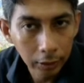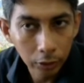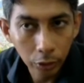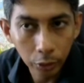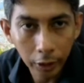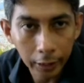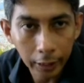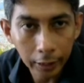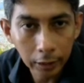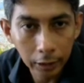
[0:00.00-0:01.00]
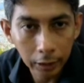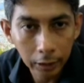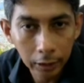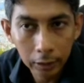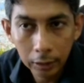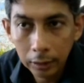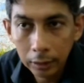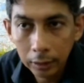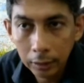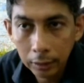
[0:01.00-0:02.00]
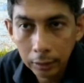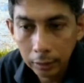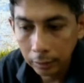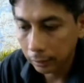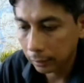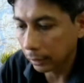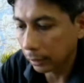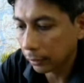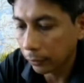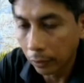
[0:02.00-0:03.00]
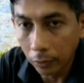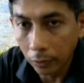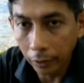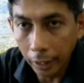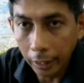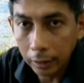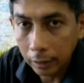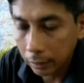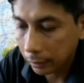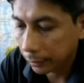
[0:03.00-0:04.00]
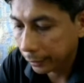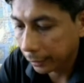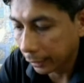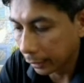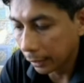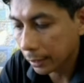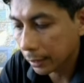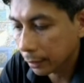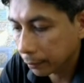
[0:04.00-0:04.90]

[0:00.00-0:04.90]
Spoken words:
So you can actually search for that in this,